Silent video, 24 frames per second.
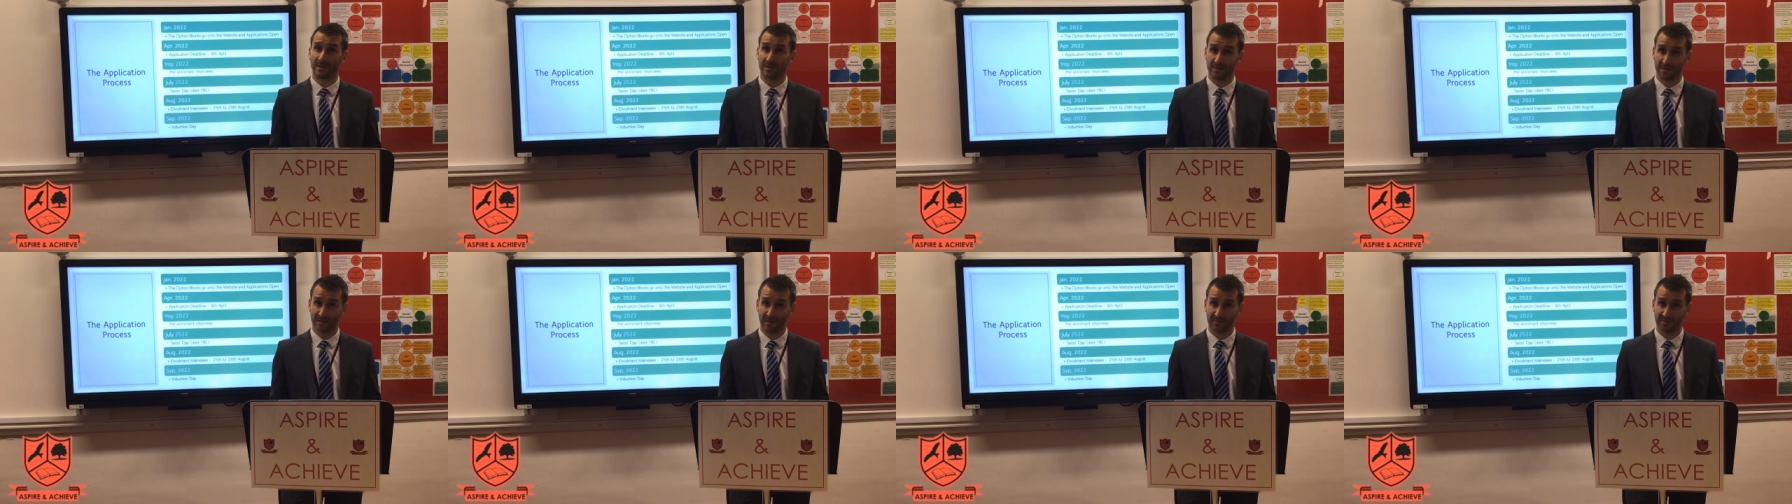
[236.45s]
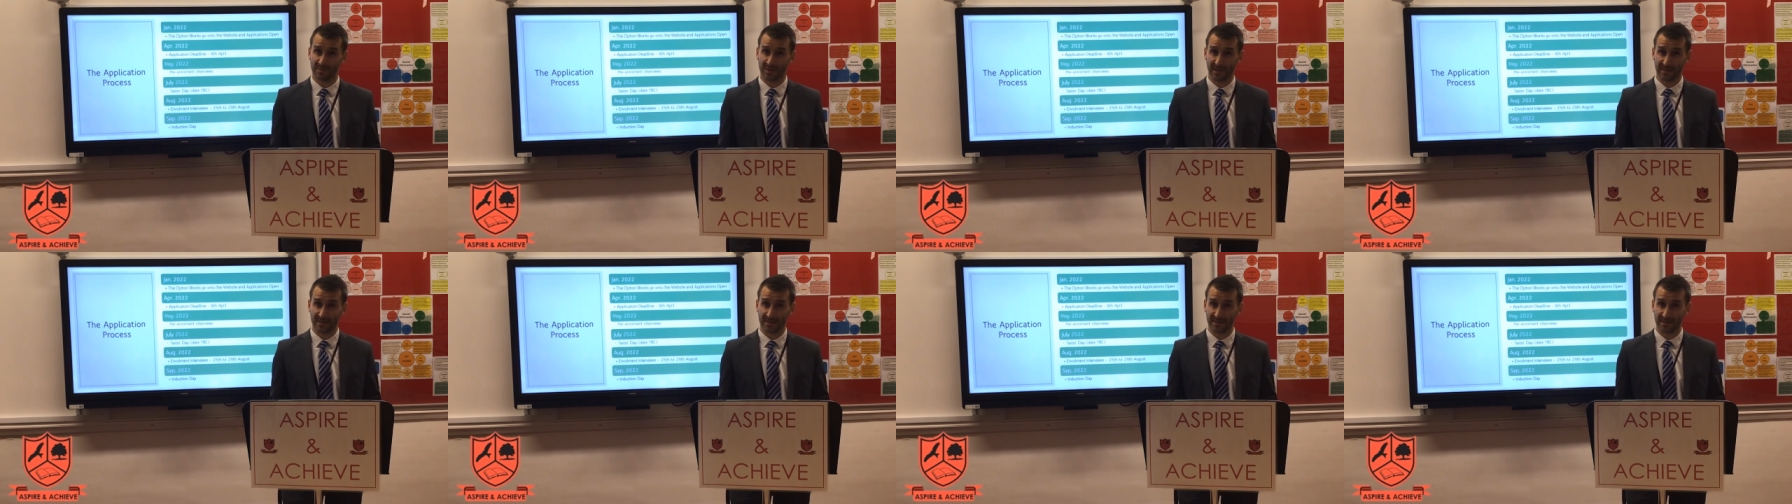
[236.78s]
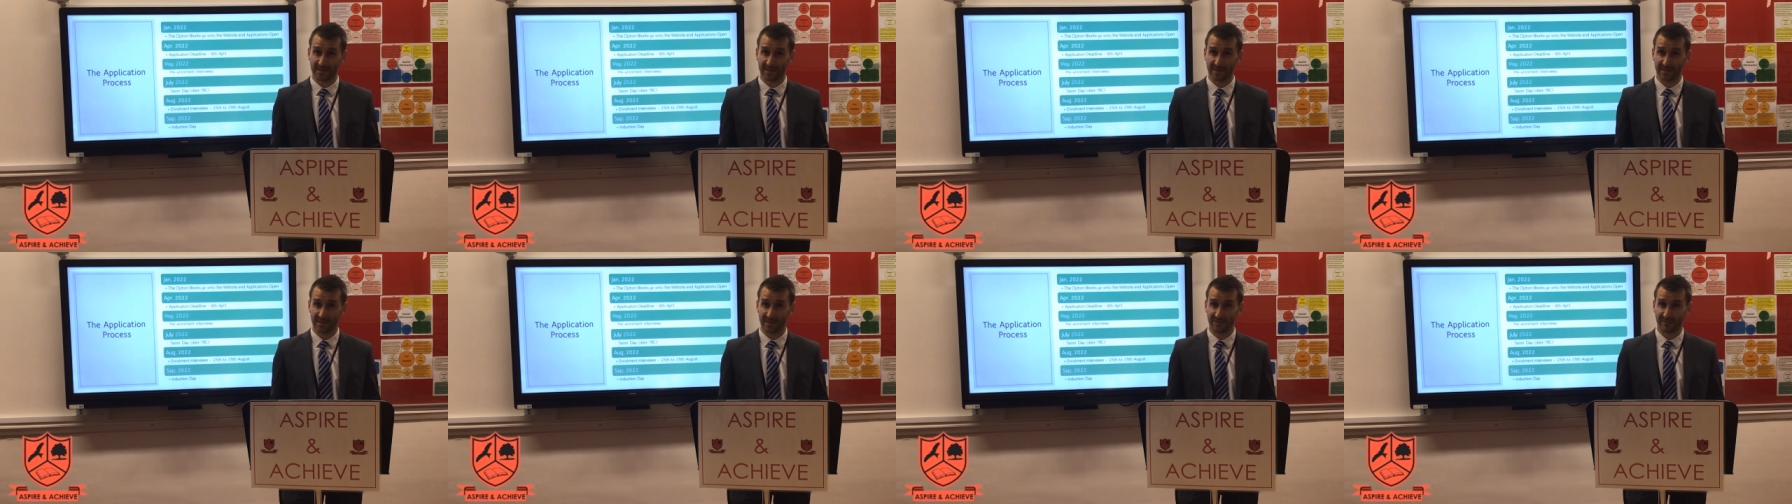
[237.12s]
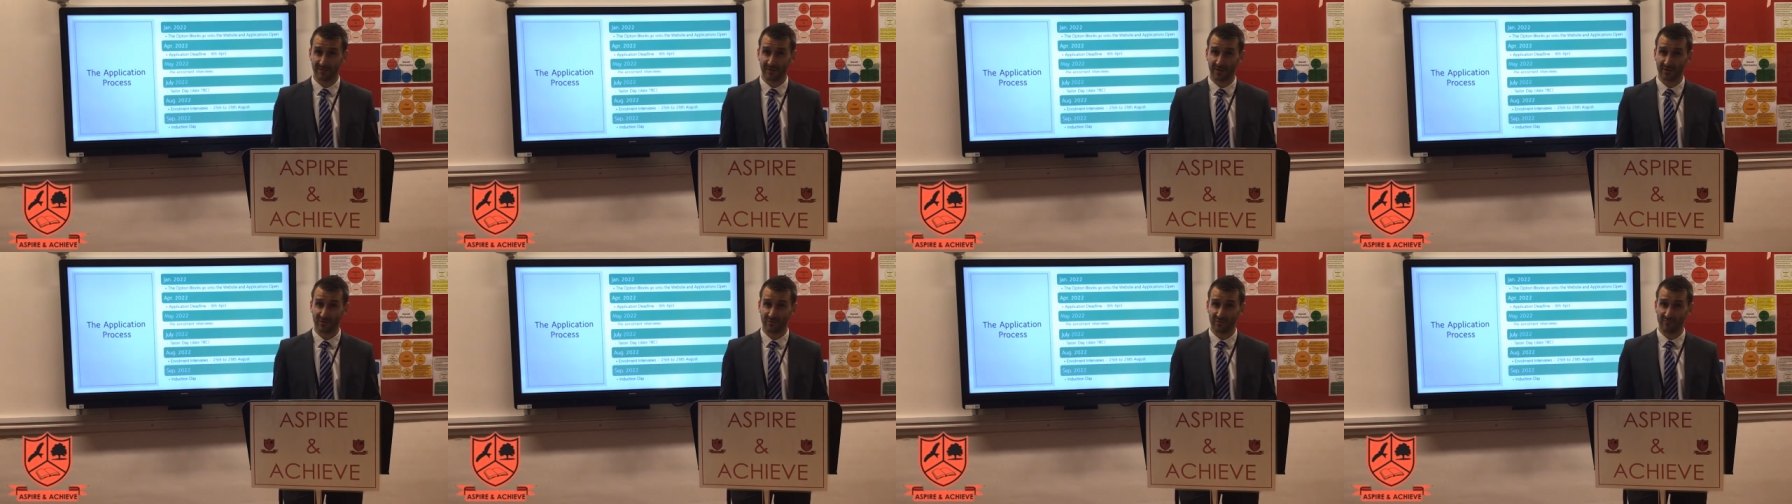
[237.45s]
subject to
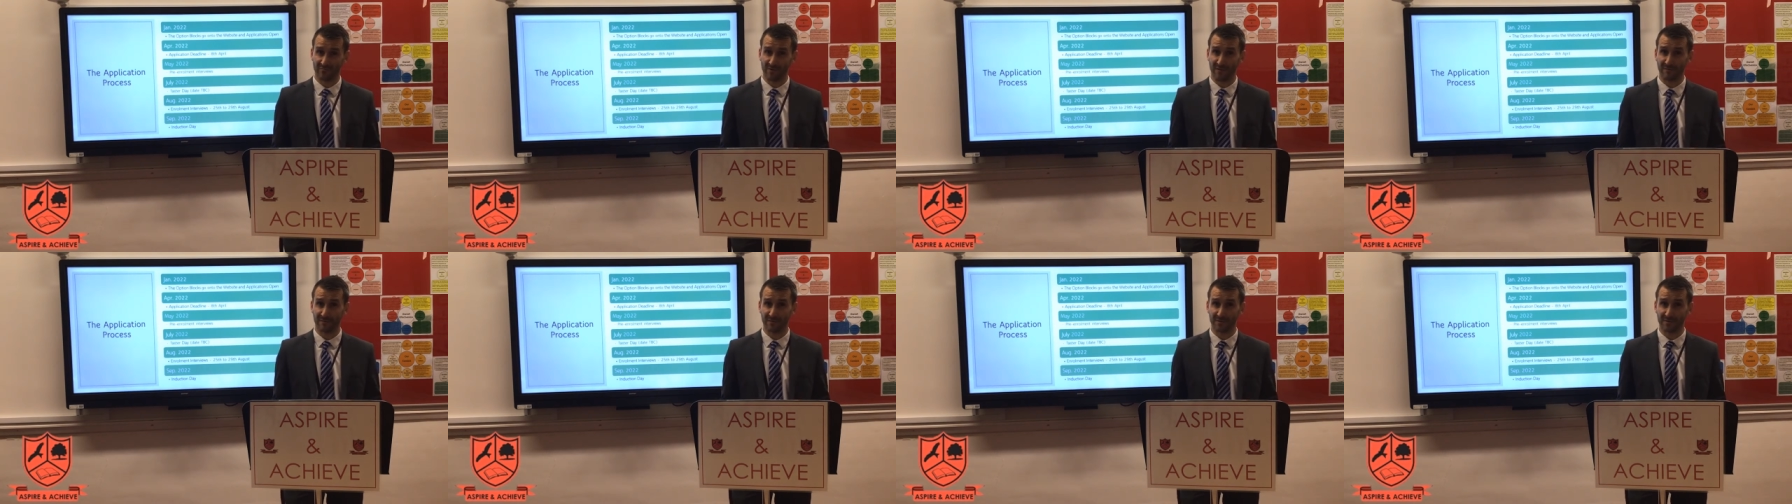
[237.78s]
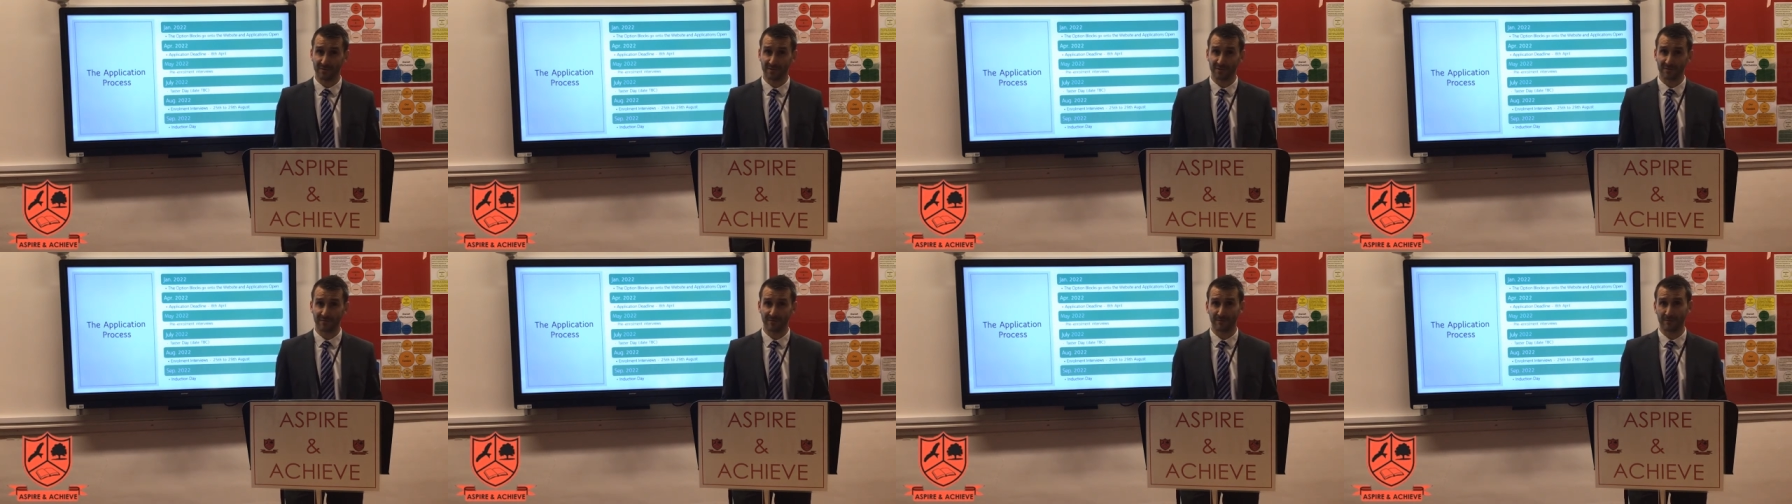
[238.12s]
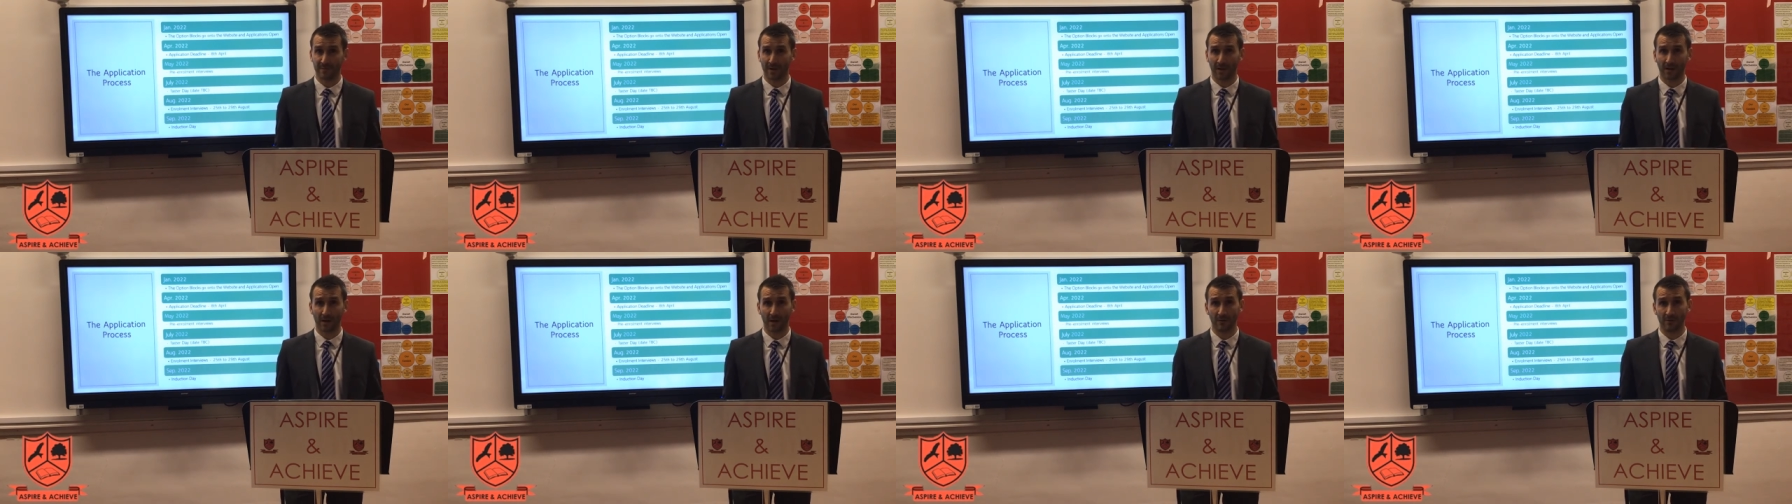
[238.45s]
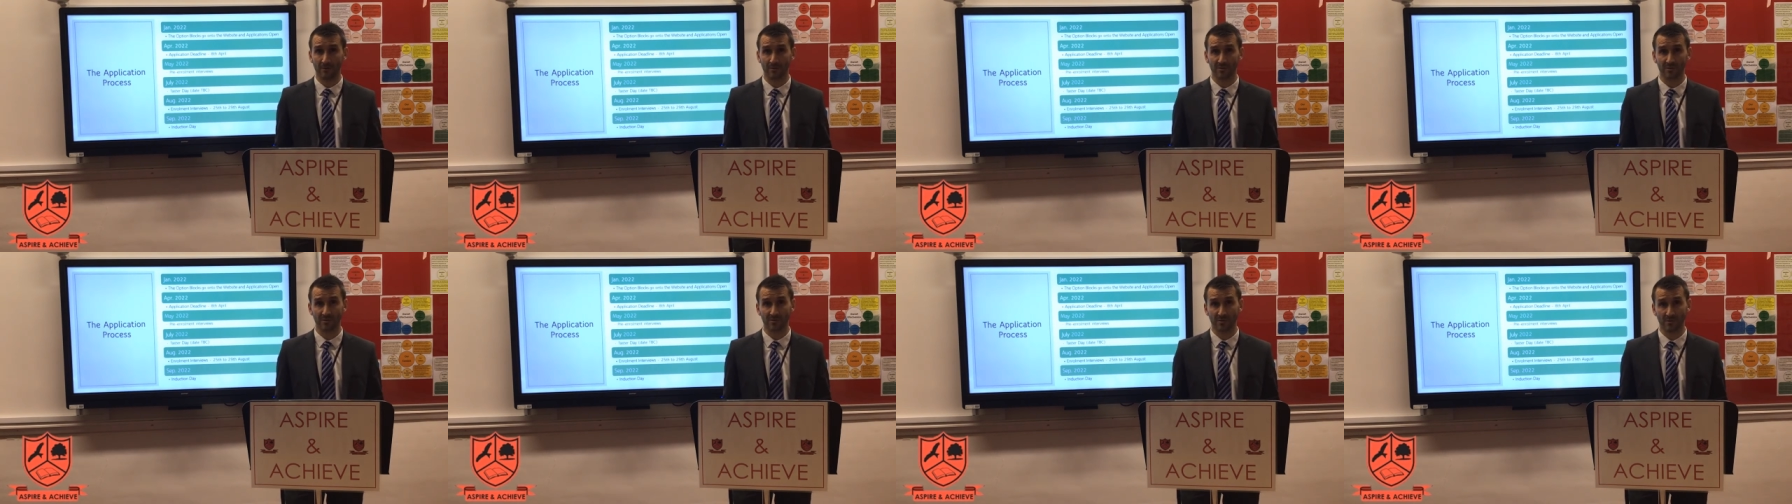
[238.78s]
satisfactory references from their current
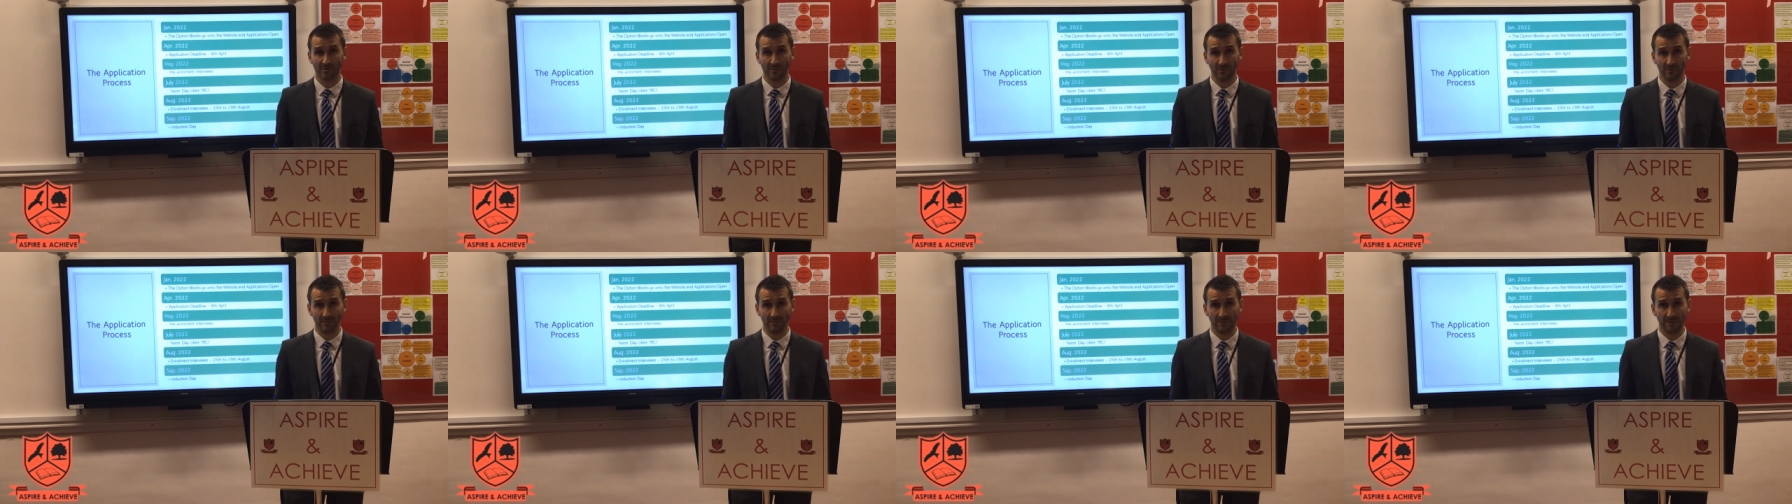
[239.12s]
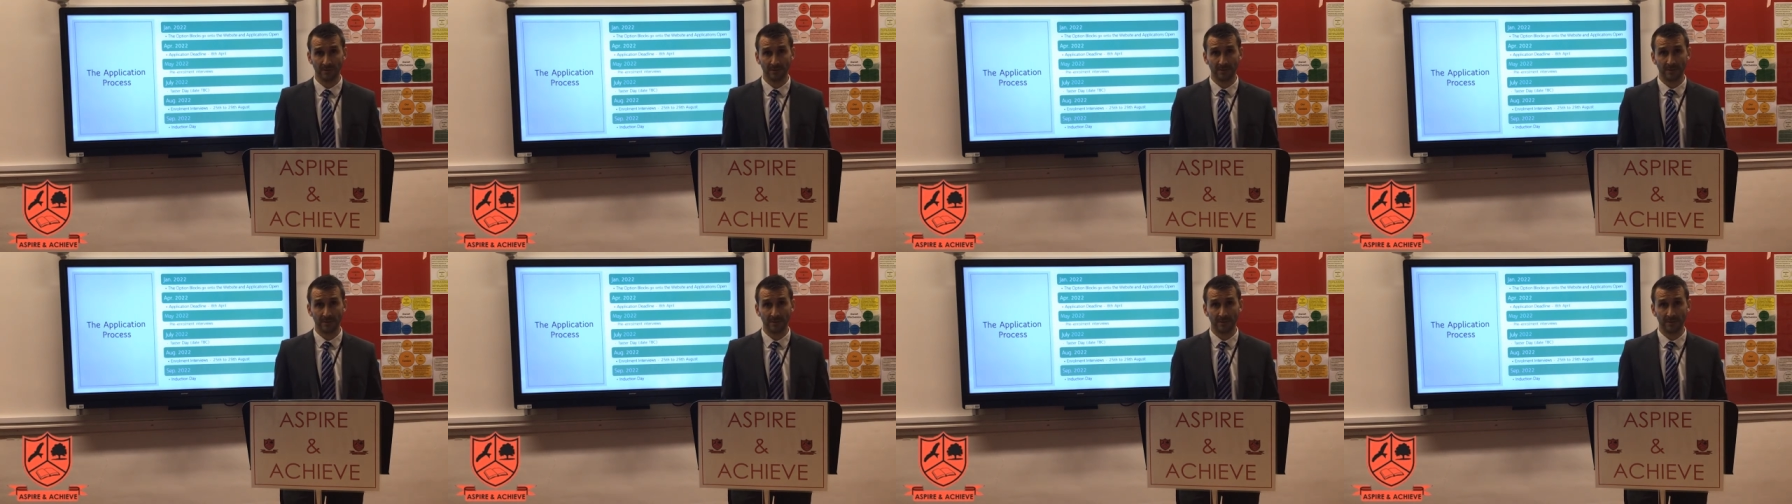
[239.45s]
school.